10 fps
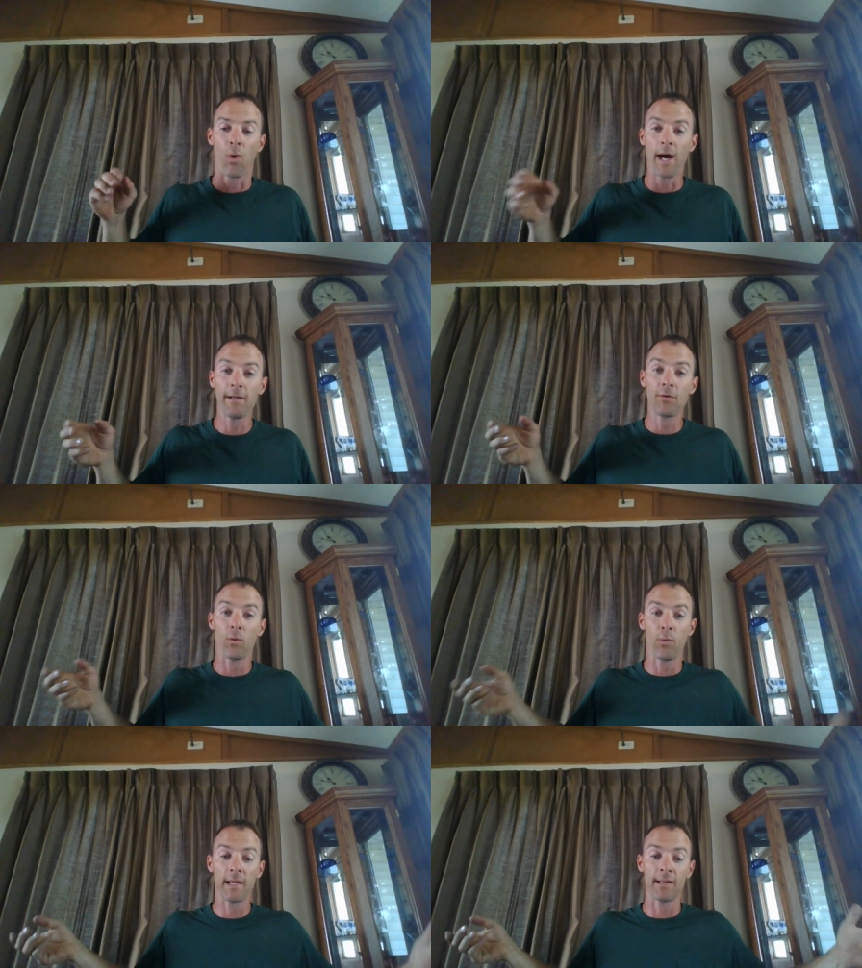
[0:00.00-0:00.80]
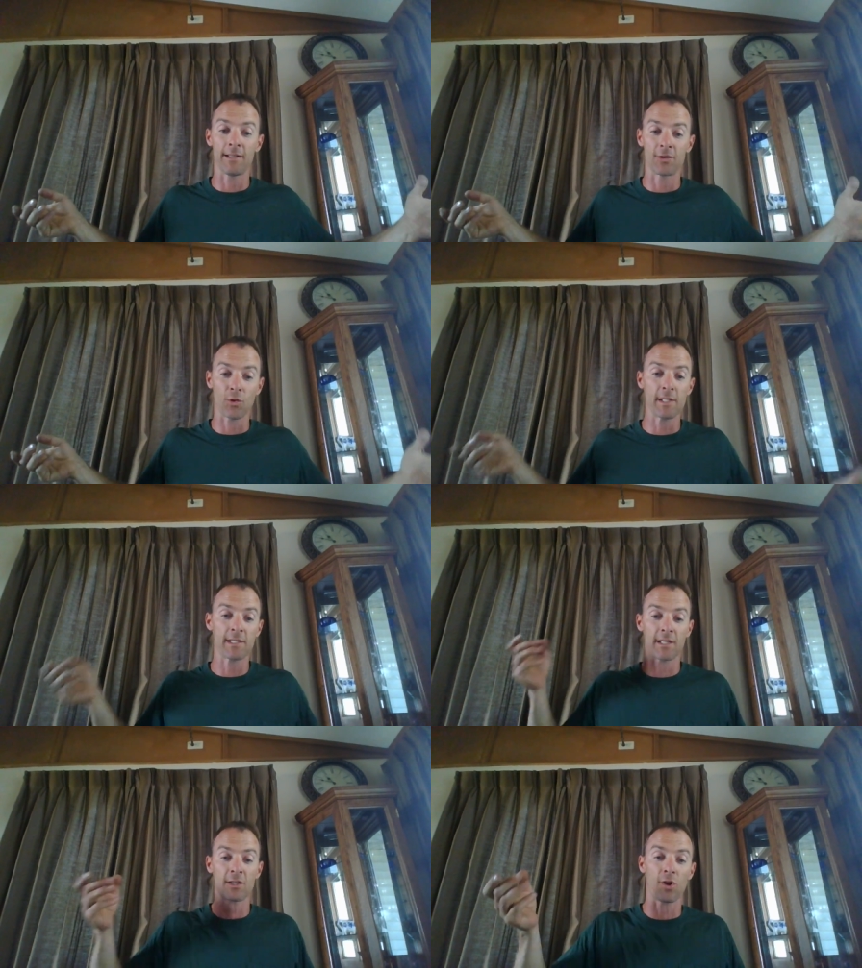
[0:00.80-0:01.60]
"Why do the wicked enjoy
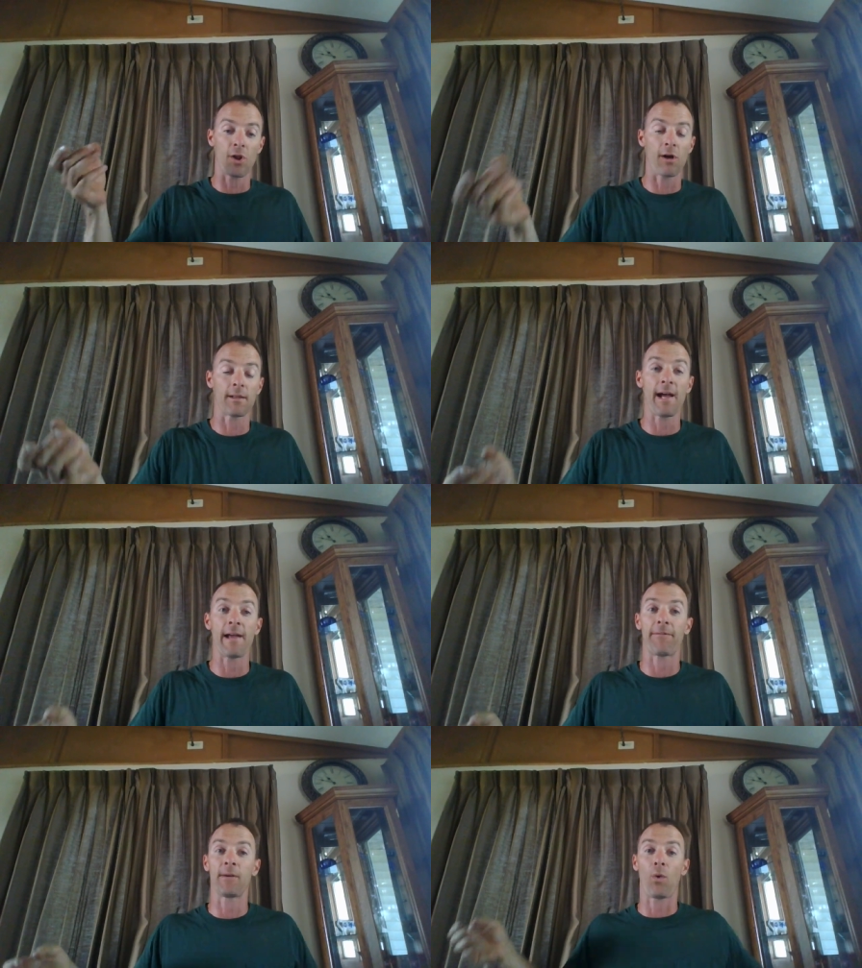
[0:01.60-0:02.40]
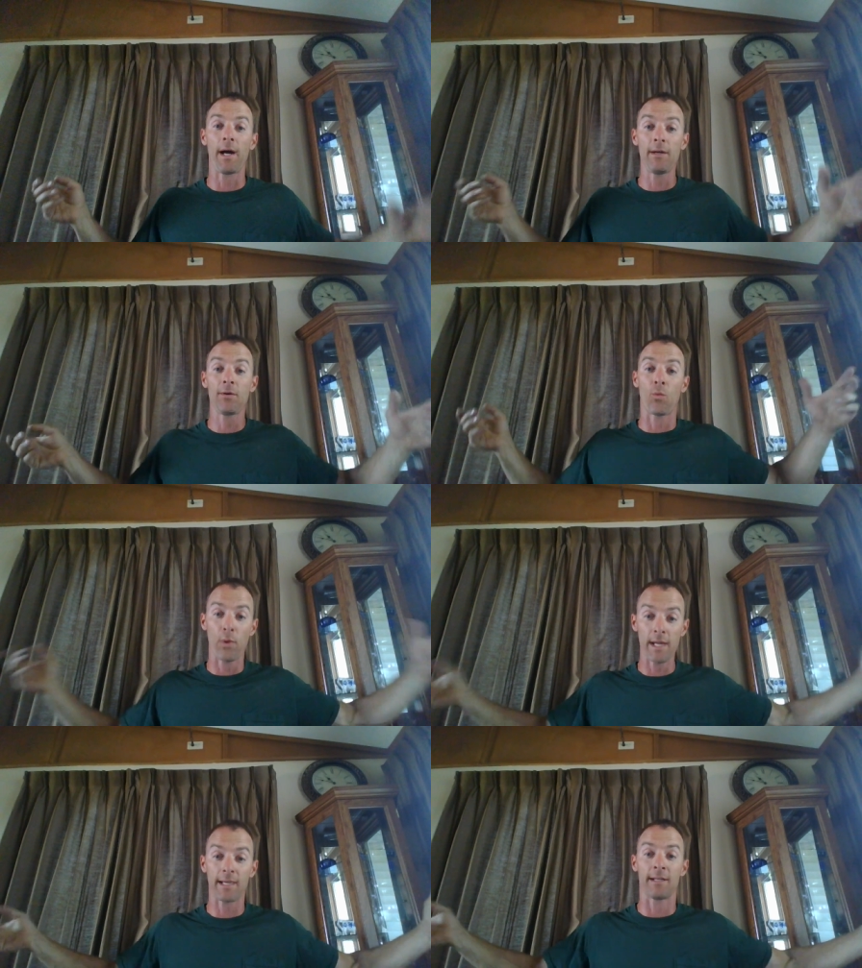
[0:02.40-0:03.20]
such long life and why do the
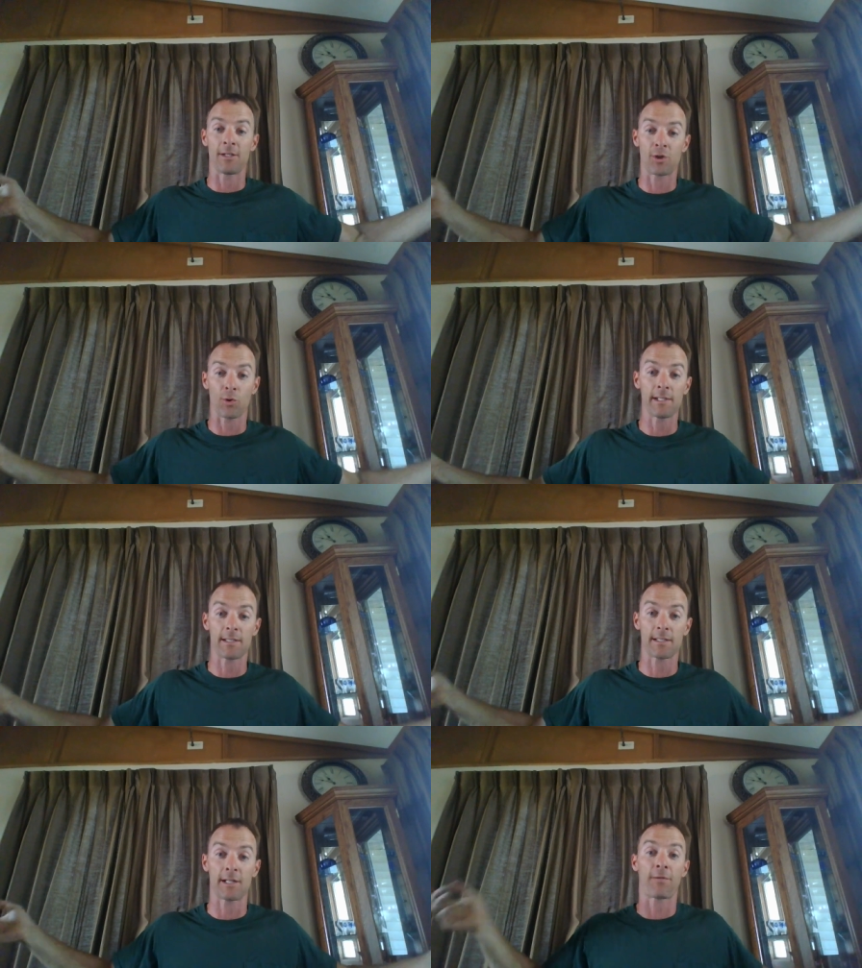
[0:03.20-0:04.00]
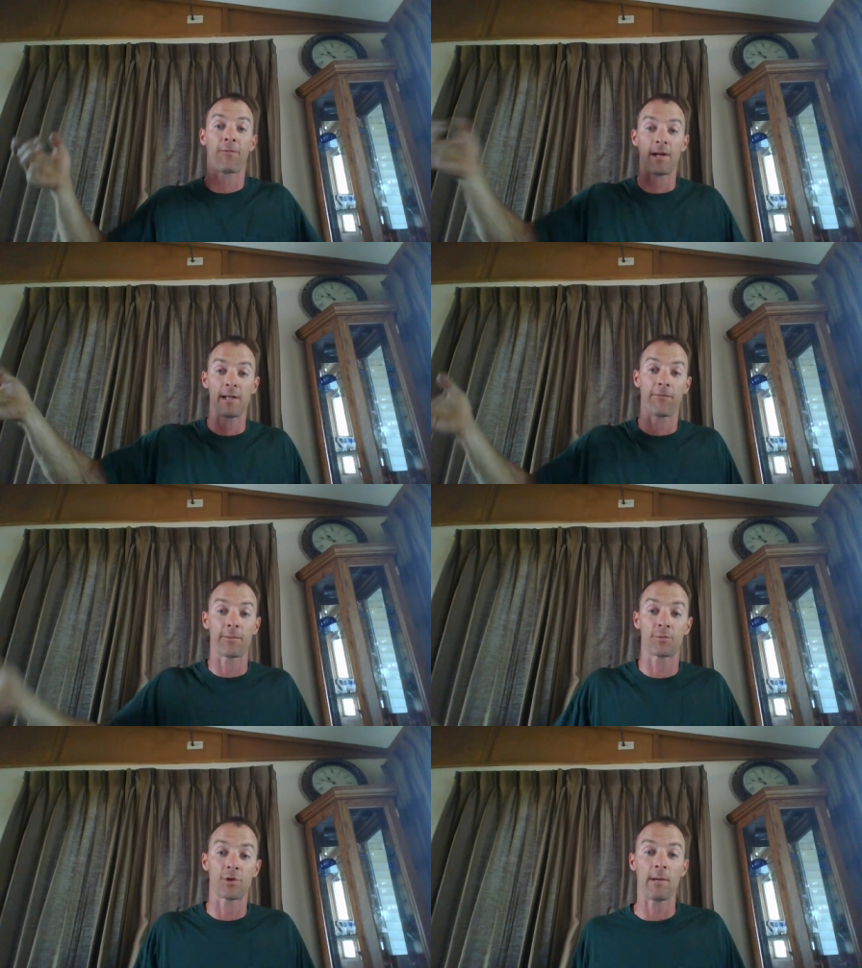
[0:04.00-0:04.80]
wicked enjoy such freedom
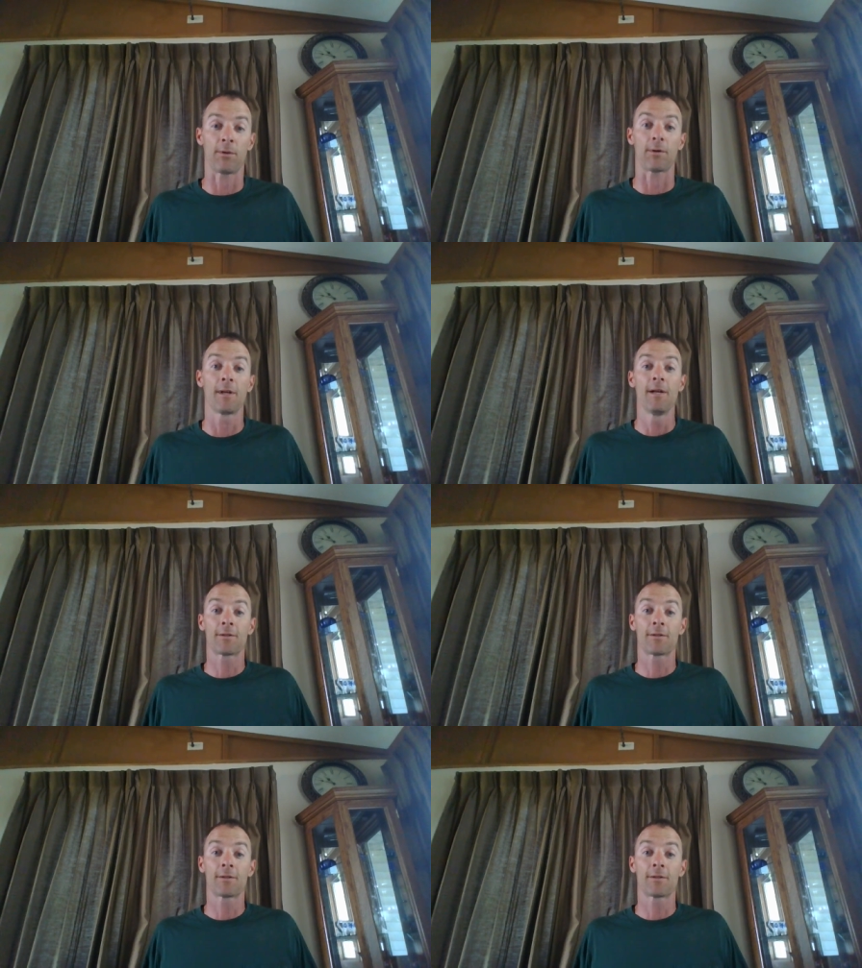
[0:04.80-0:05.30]
from trouble?"